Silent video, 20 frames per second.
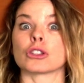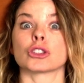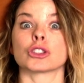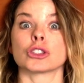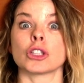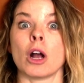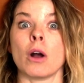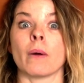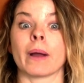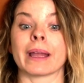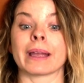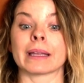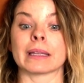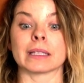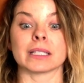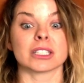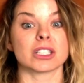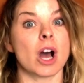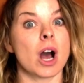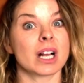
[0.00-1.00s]
are showing and
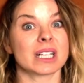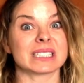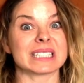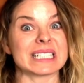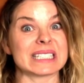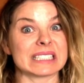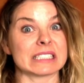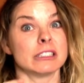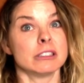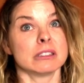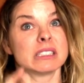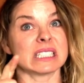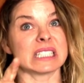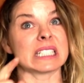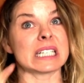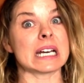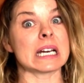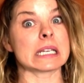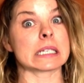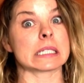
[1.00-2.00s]
the dog's like, you get
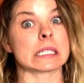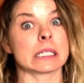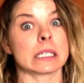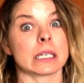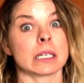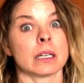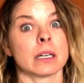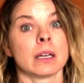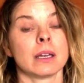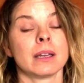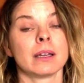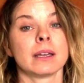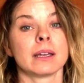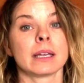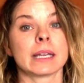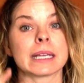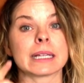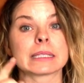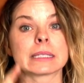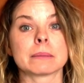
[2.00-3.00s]
out of here,
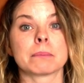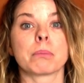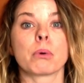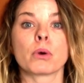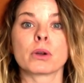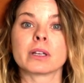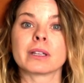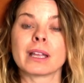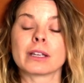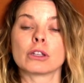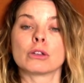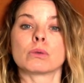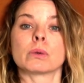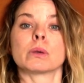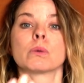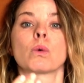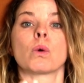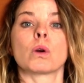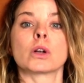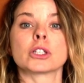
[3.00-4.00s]
it's important that you
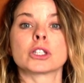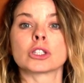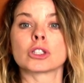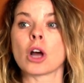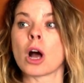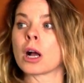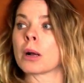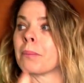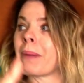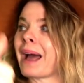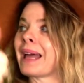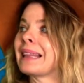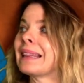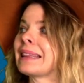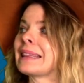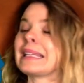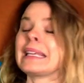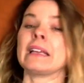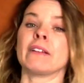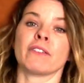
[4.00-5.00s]
reward the dog by
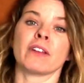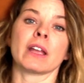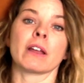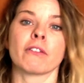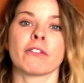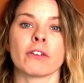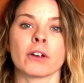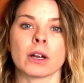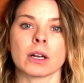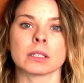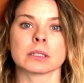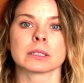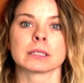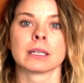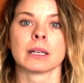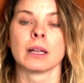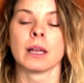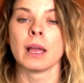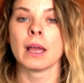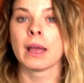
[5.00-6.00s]
leaving first.
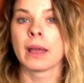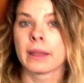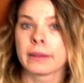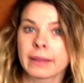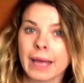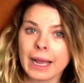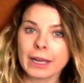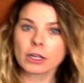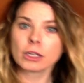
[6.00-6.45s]
That